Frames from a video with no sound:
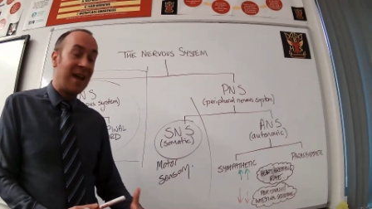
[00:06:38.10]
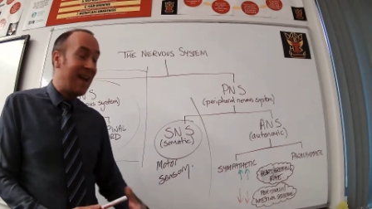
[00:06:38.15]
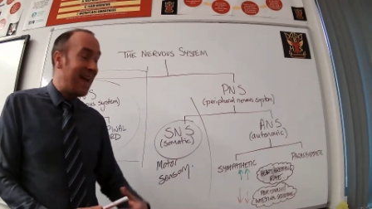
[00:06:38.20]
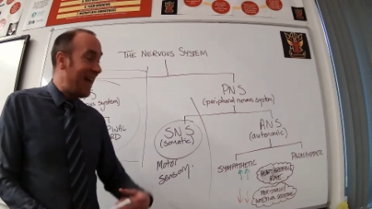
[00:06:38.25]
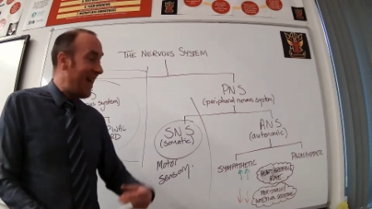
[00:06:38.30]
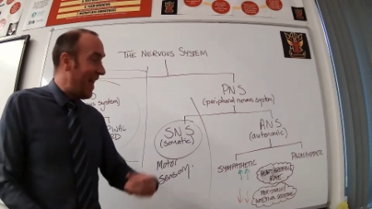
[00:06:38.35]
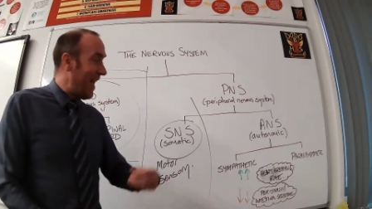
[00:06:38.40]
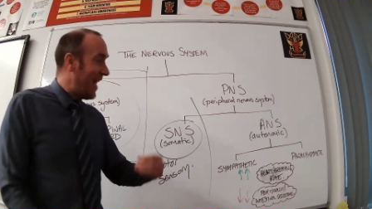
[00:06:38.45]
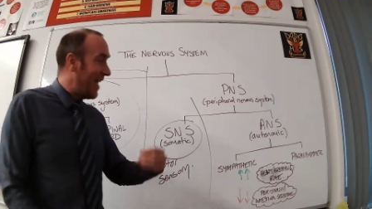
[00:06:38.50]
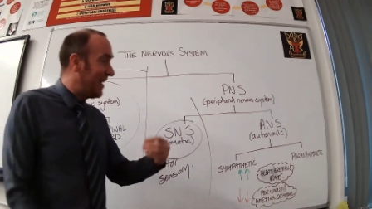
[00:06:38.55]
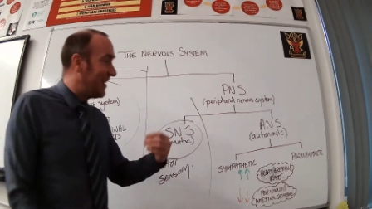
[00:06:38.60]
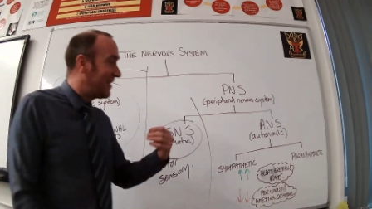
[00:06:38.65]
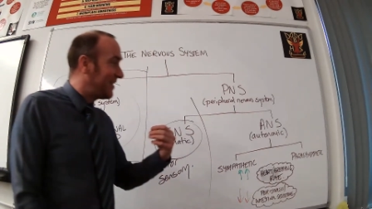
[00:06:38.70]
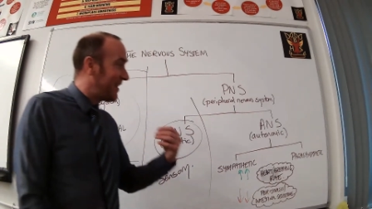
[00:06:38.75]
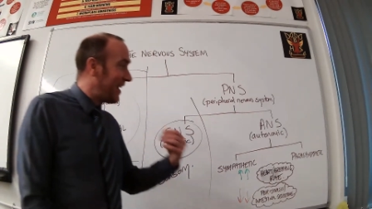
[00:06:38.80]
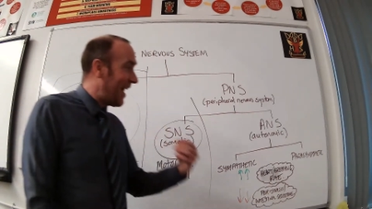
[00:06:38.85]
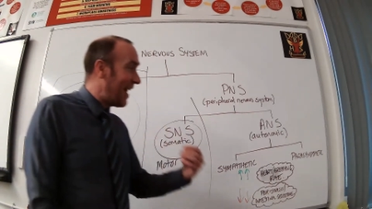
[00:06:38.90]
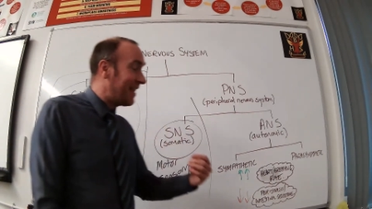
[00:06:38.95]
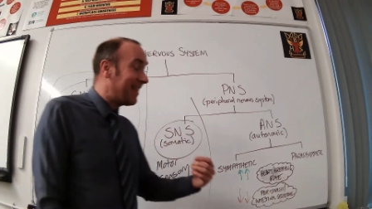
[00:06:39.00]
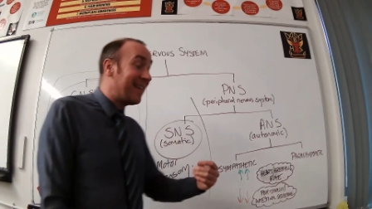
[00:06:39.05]

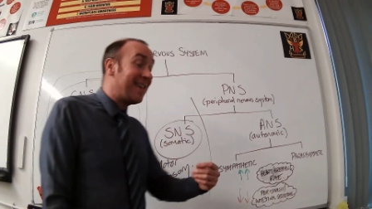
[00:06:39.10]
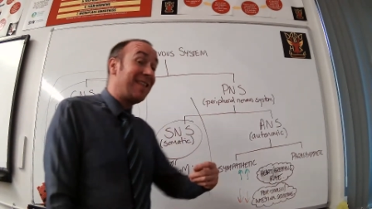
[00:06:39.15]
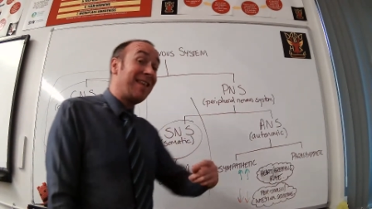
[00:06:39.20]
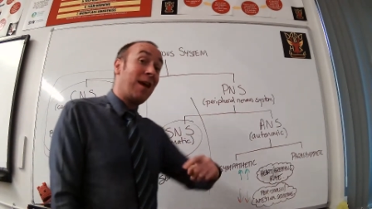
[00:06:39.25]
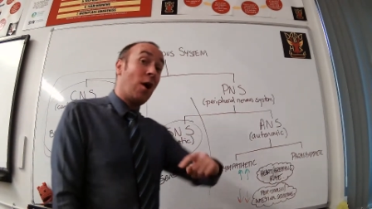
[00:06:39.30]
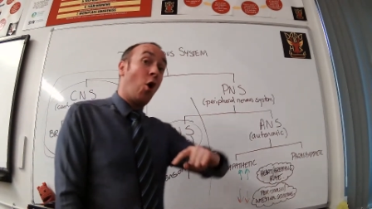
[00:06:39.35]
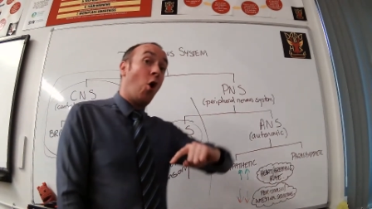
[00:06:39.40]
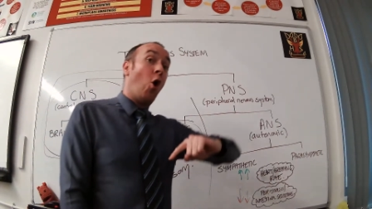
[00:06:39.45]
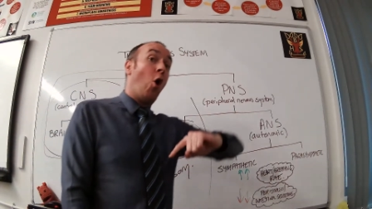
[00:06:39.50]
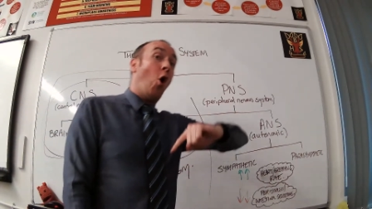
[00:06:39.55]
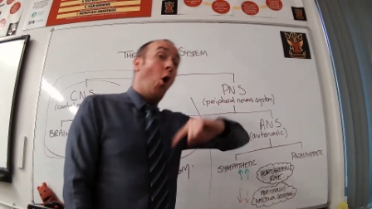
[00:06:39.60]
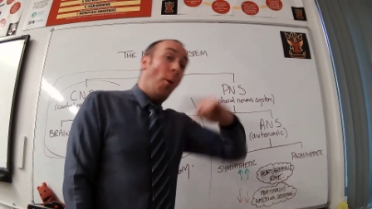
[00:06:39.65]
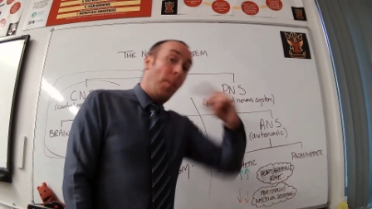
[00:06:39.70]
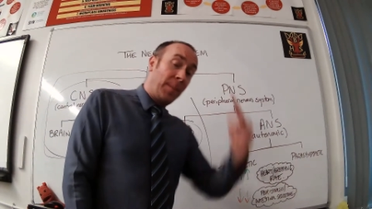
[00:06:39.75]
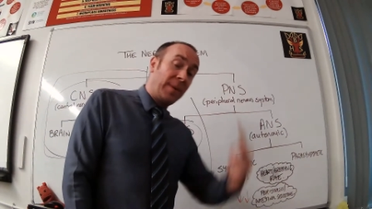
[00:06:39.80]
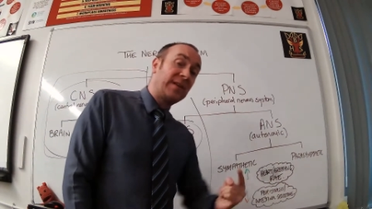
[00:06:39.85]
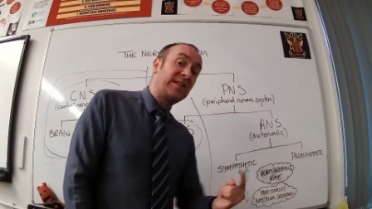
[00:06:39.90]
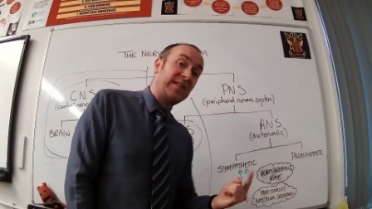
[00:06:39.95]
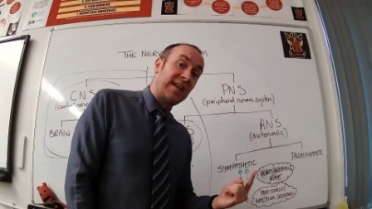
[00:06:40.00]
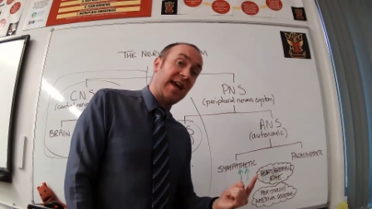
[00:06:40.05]
Exactly the
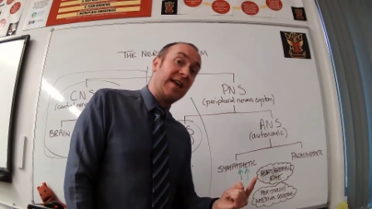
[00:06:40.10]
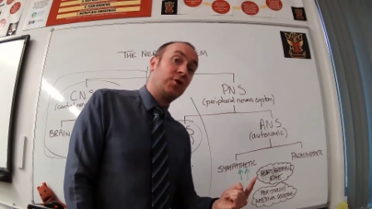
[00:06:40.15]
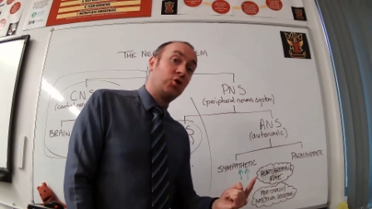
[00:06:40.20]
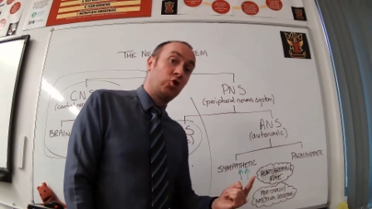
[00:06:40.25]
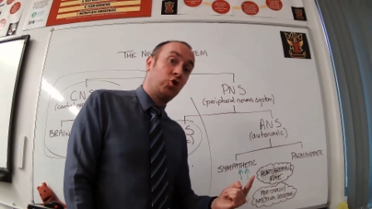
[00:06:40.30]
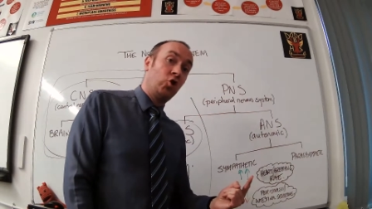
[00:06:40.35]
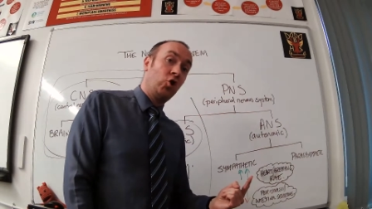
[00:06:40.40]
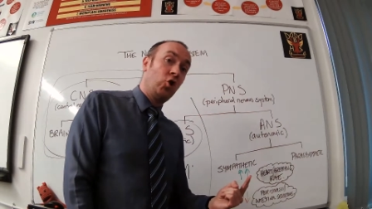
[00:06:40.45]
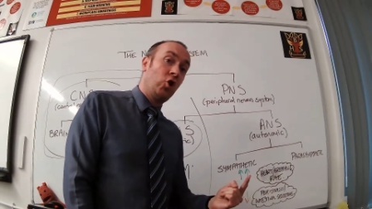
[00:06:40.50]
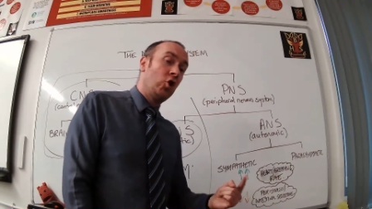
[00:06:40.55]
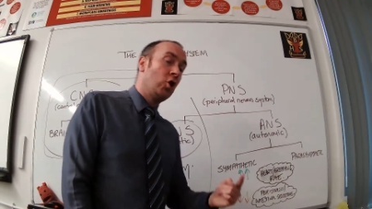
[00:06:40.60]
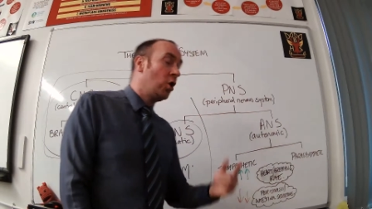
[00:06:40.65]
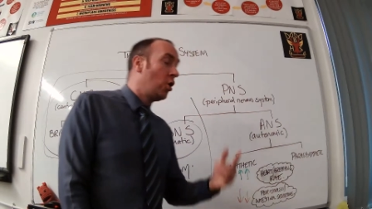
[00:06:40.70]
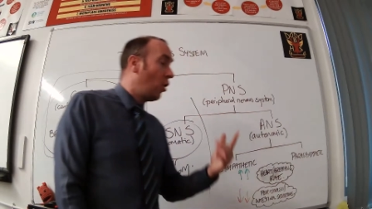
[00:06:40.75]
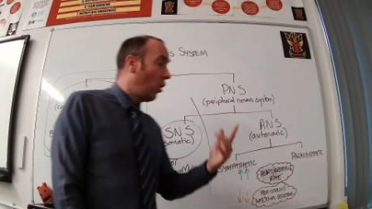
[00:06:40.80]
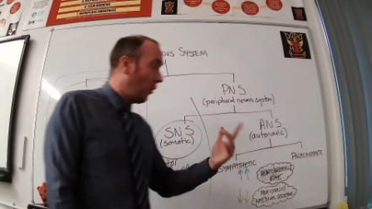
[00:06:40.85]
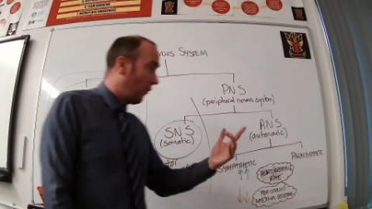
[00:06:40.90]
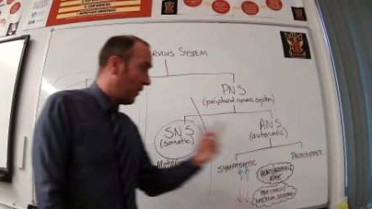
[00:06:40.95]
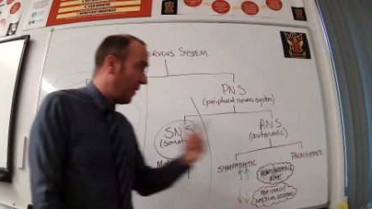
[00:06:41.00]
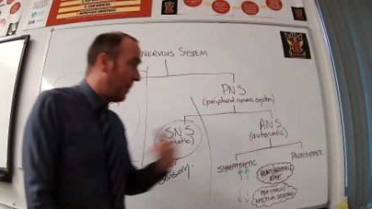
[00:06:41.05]
opposite is true
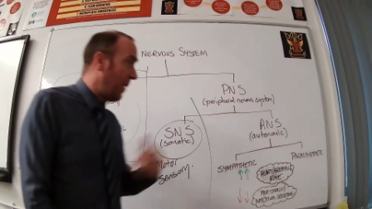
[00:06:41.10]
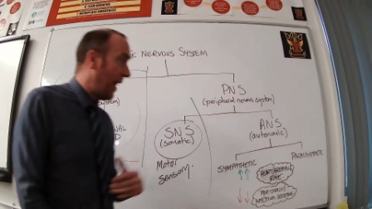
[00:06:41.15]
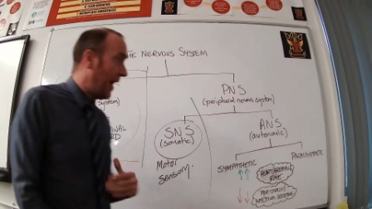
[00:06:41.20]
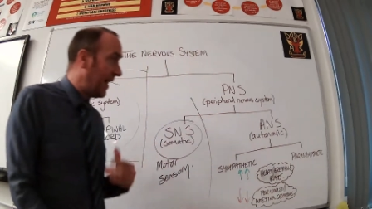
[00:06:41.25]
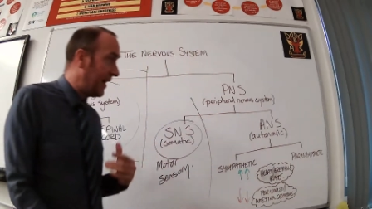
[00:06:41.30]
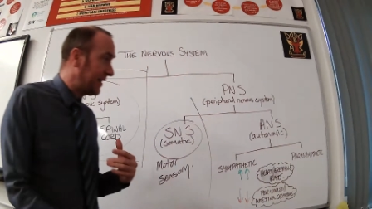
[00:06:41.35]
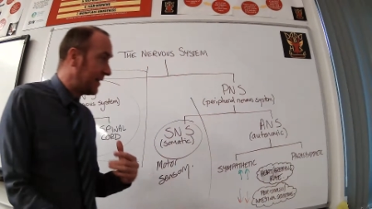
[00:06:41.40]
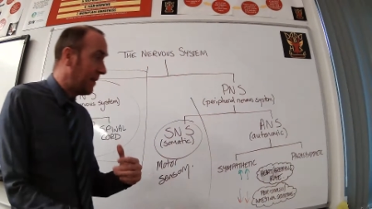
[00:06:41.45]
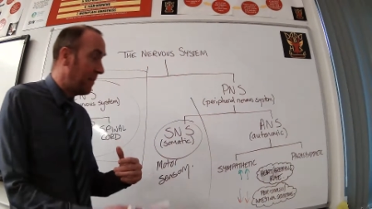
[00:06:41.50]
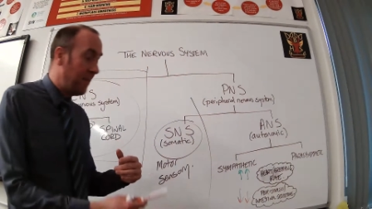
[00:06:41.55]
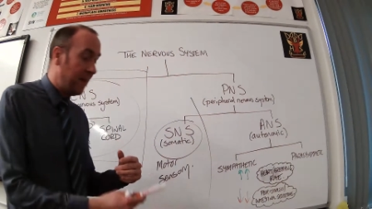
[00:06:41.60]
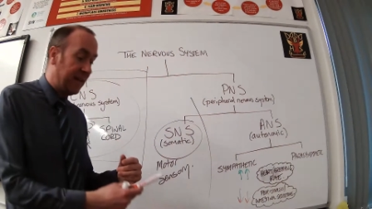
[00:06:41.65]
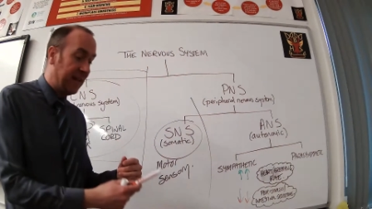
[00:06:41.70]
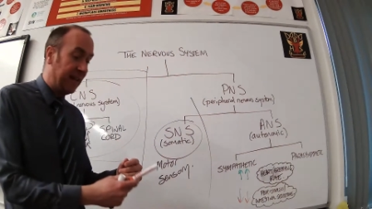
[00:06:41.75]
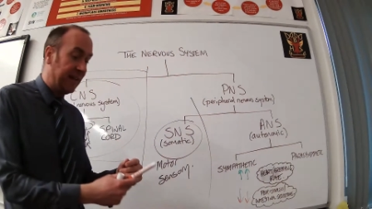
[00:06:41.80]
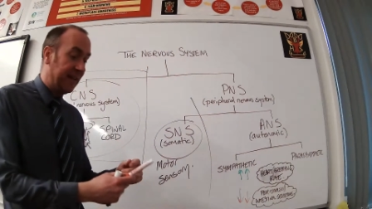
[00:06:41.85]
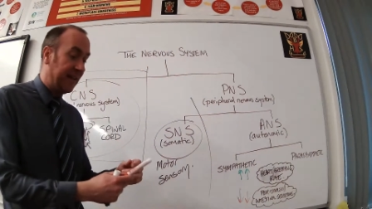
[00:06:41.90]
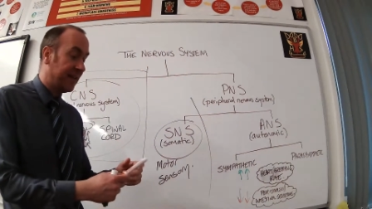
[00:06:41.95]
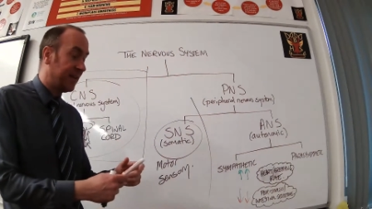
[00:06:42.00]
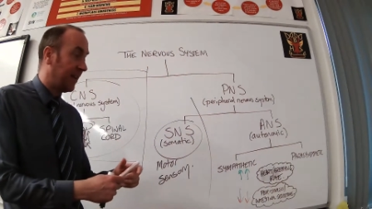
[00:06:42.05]
of the
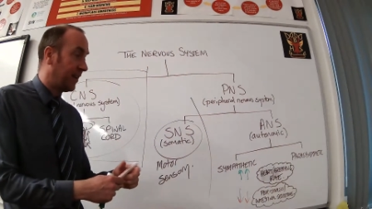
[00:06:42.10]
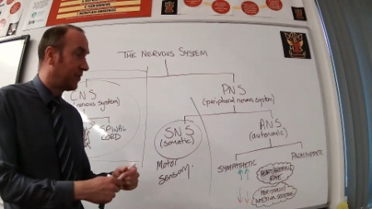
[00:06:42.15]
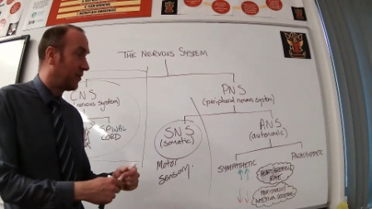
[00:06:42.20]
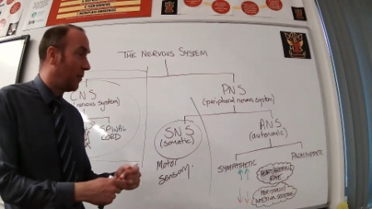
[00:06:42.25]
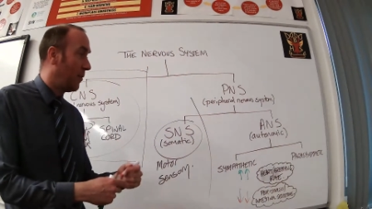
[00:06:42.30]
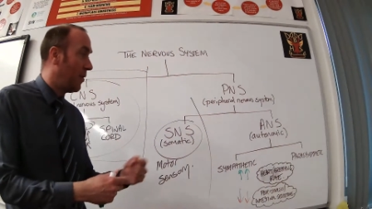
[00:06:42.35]
parasympathetic system.